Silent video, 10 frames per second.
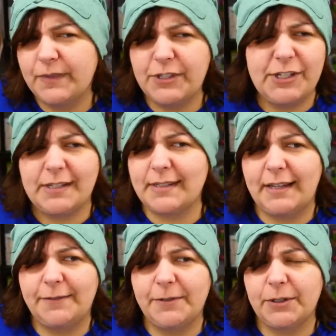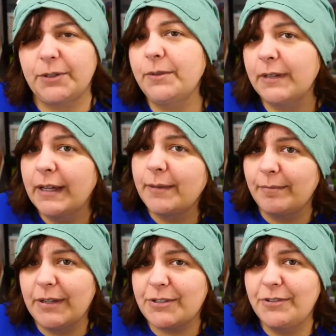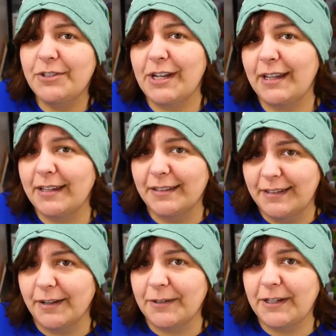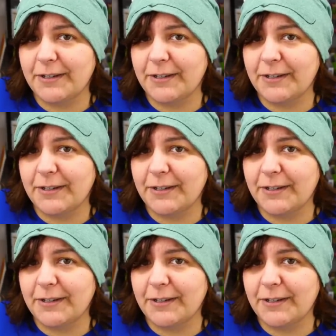just right for you, make sure you check down here.